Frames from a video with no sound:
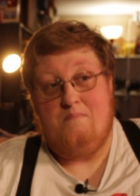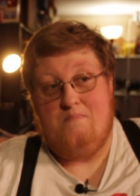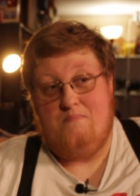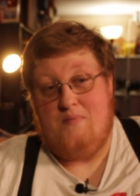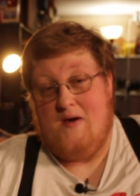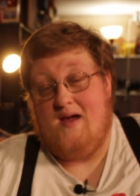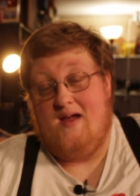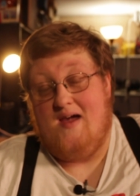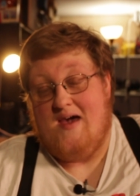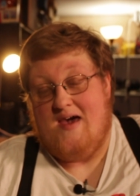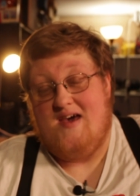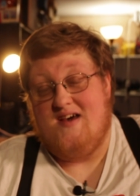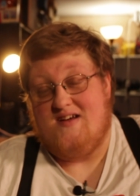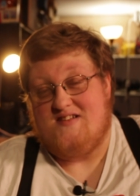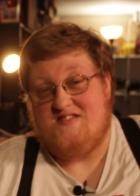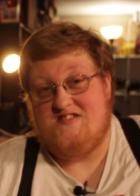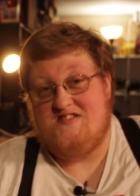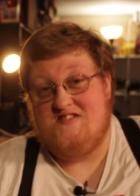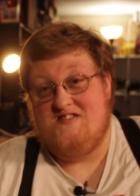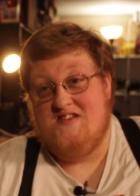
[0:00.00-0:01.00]
big
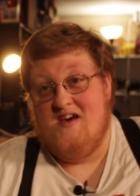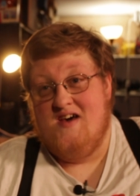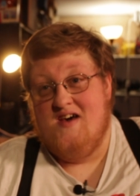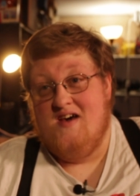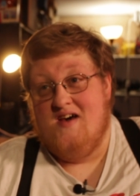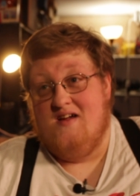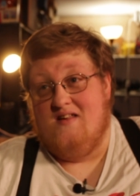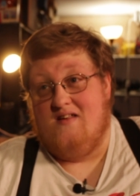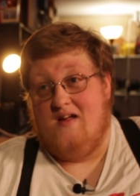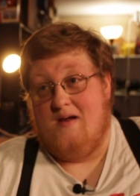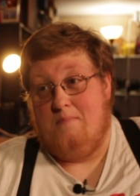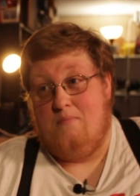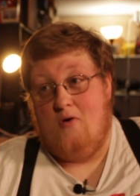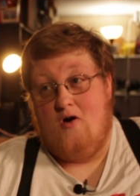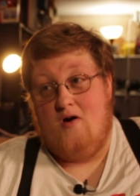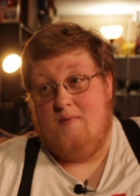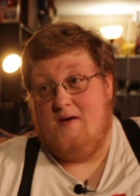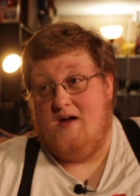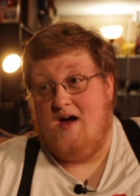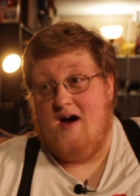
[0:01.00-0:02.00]
hits. Like,
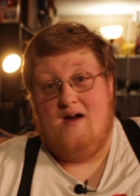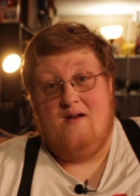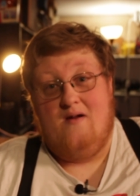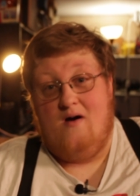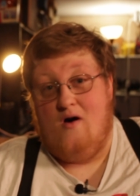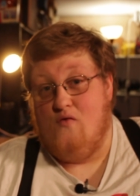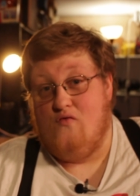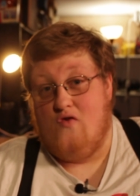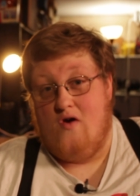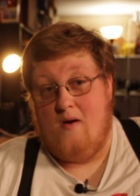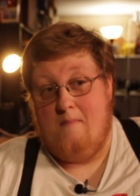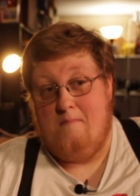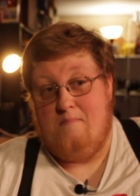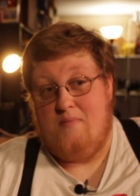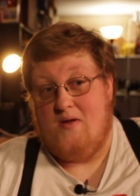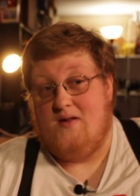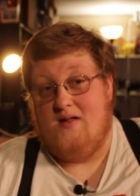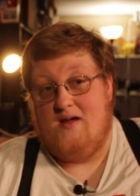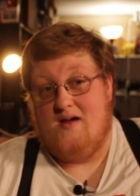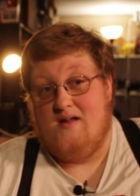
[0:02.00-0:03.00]
Barbie got over $1
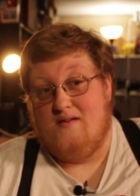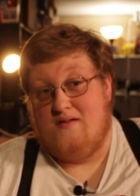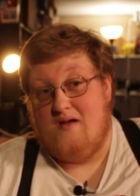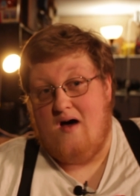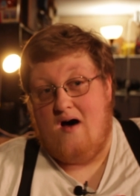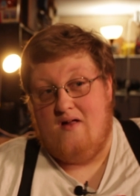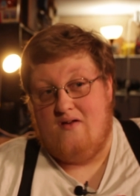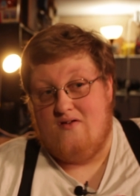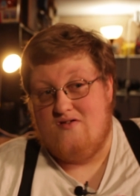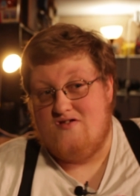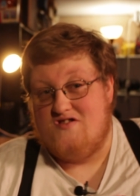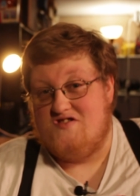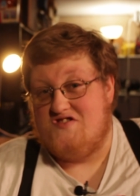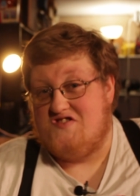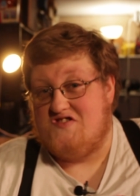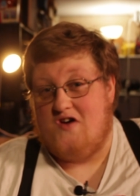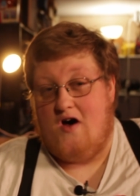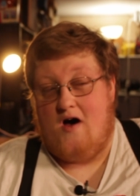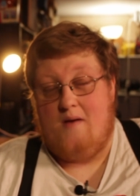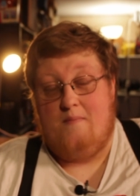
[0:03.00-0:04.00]
billion,
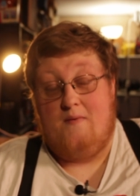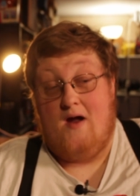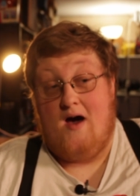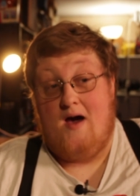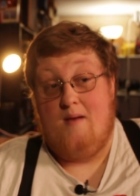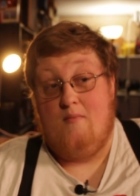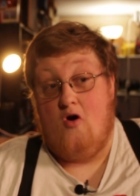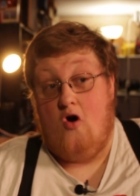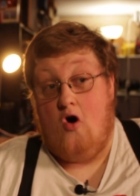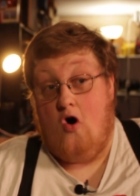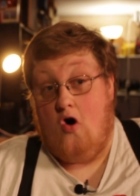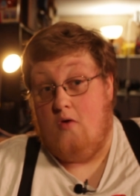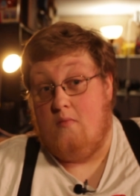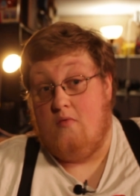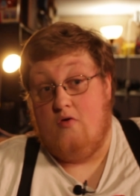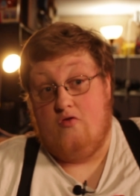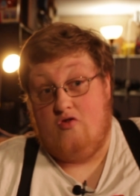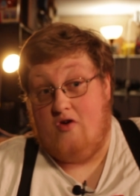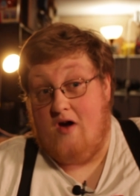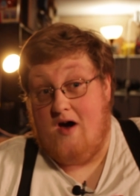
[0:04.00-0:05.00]
Oppenheimer
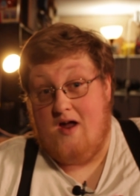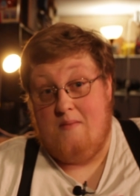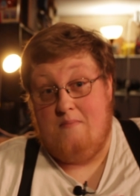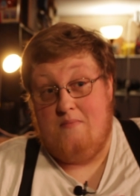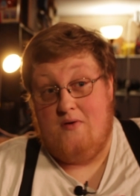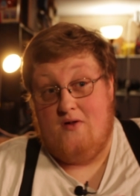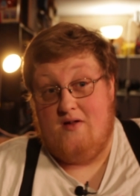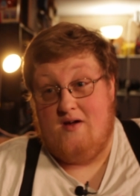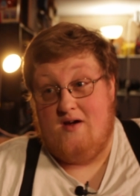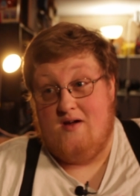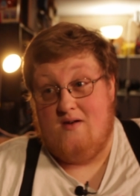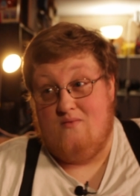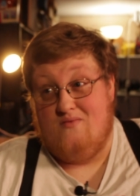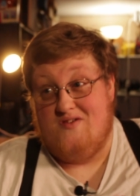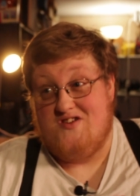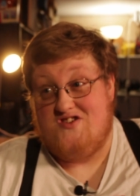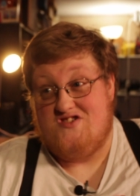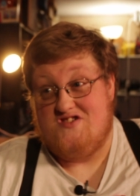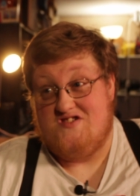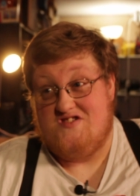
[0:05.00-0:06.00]
almost got $1 billion,
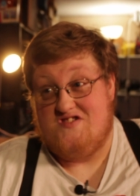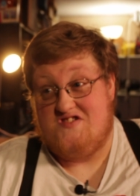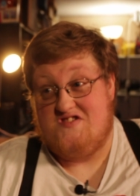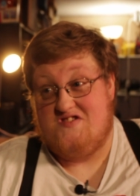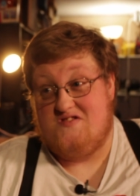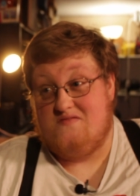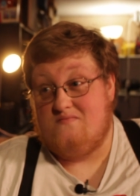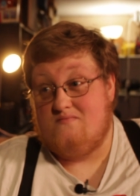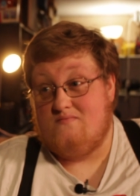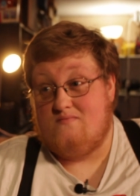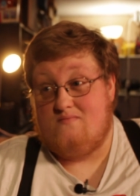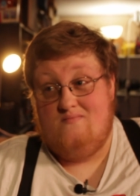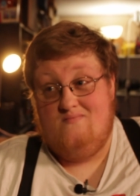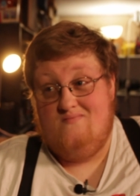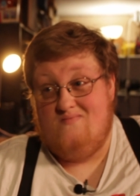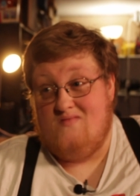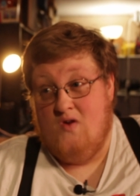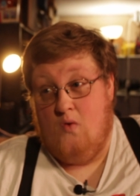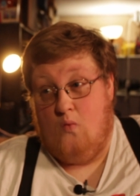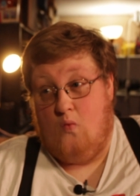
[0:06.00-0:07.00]
which is
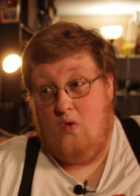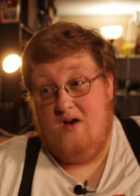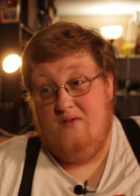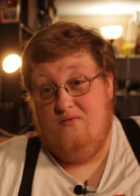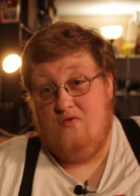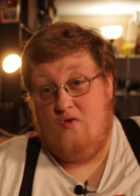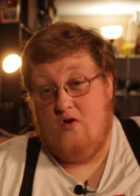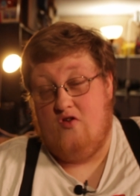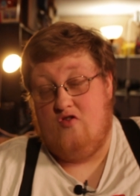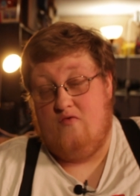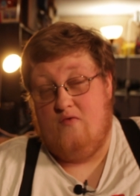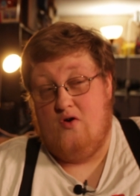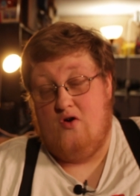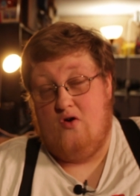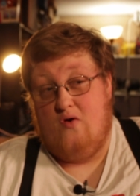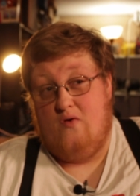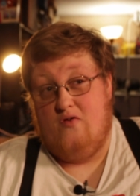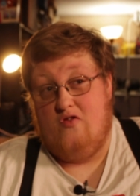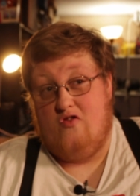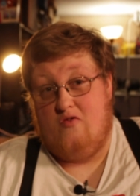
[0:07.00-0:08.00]
one of Christopher
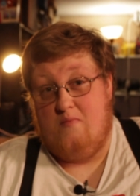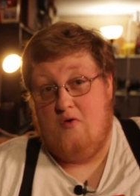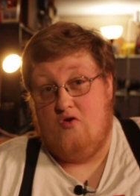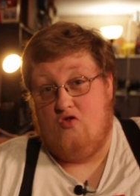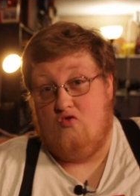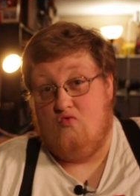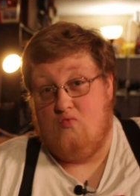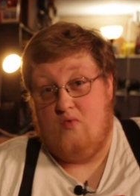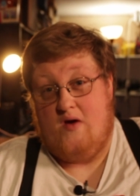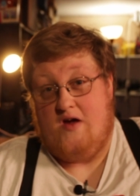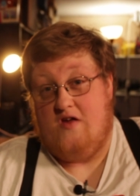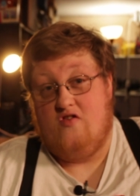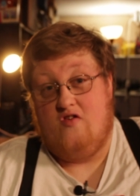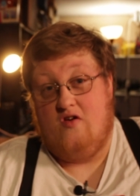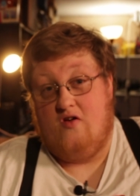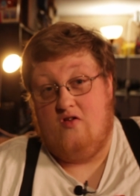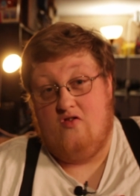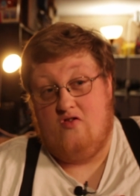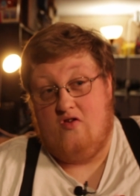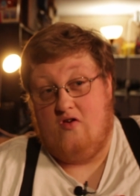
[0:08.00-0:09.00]
Nolan's most
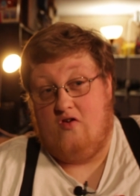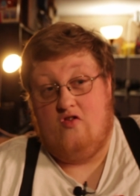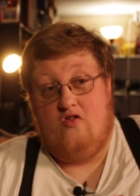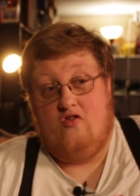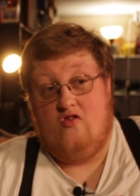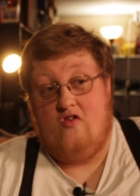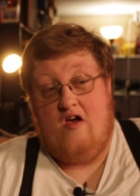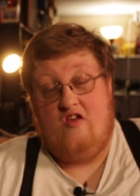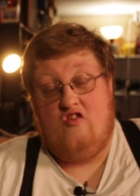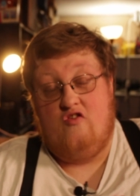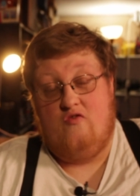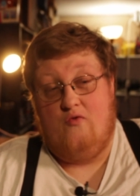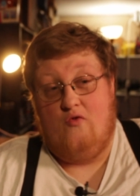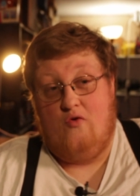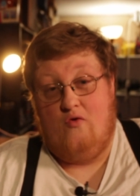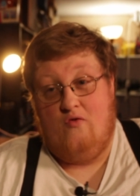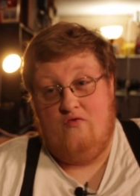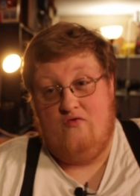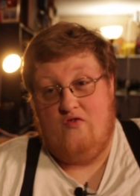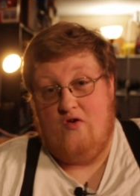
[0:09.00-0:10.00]
recent
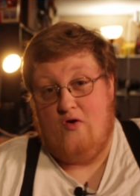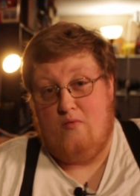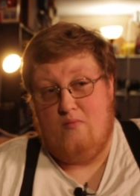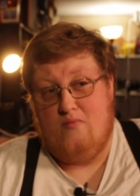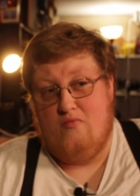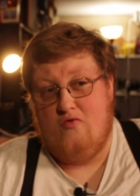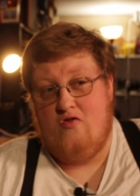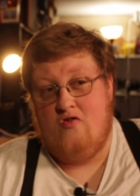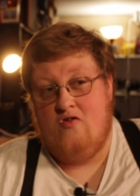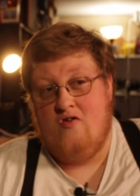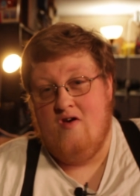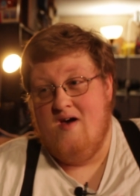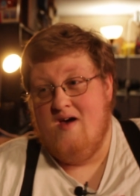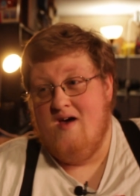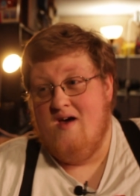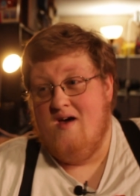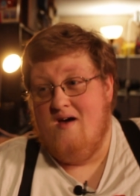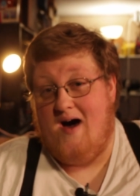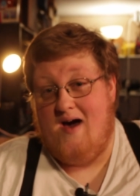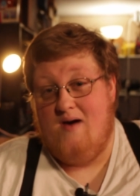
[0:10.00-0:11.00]
successful films.
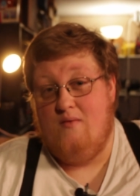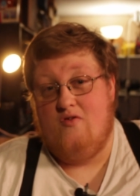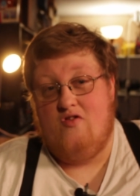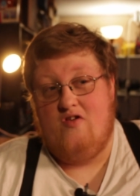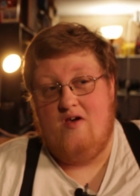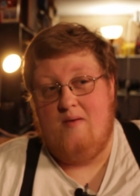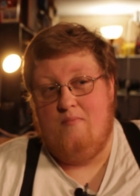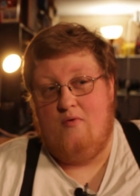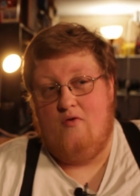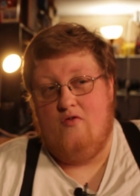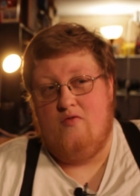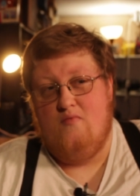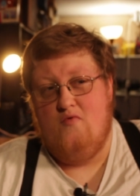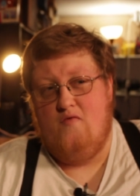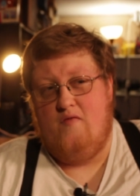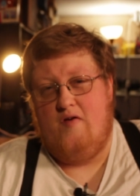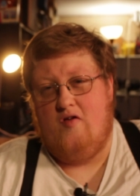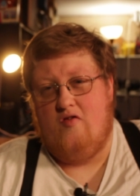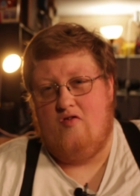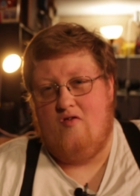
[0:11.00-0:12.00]
But I would say both
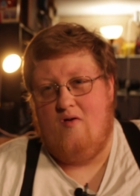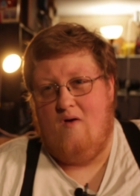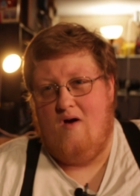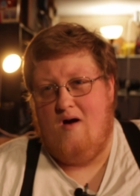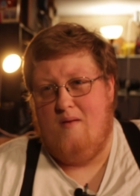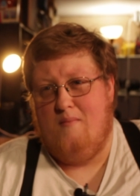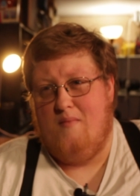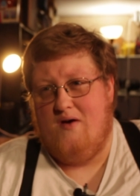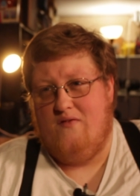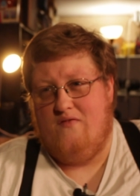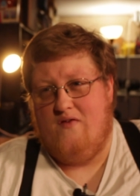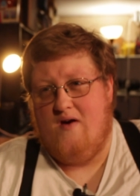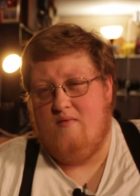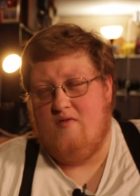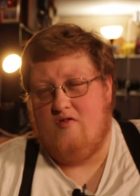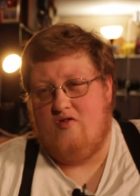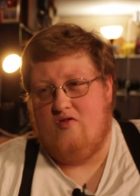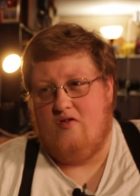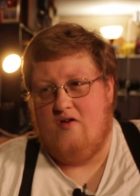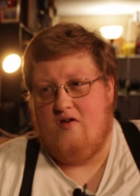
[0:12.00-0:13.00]
movies are on my
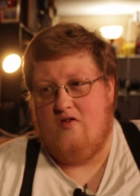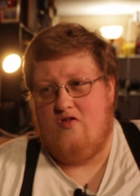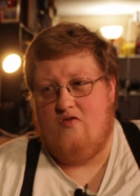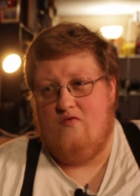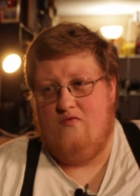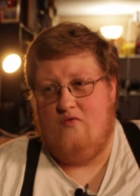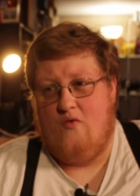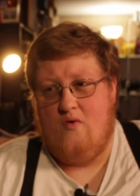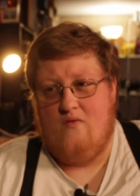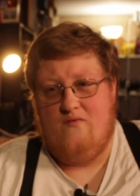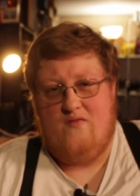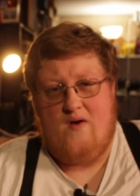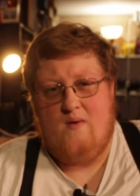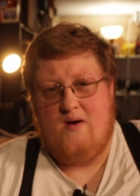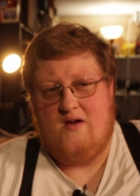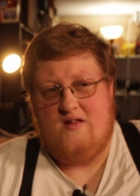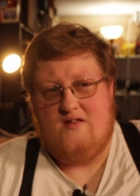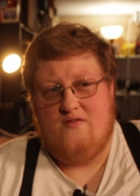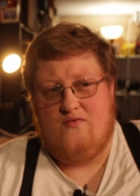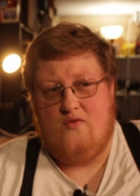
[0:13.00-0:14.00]
favorites list for
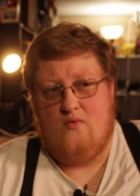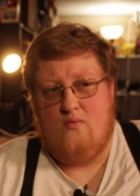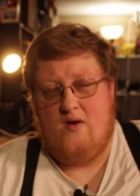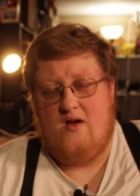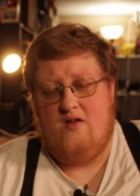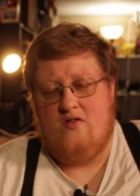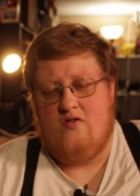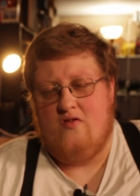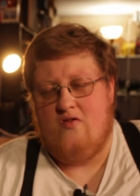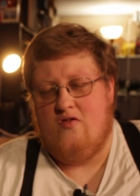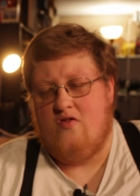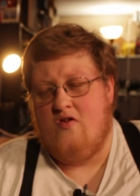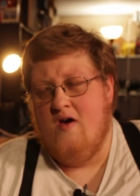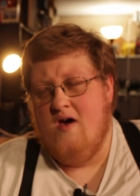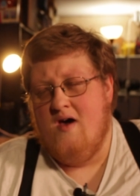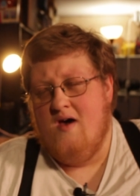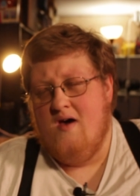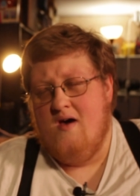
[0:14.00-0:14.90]
very different reasons.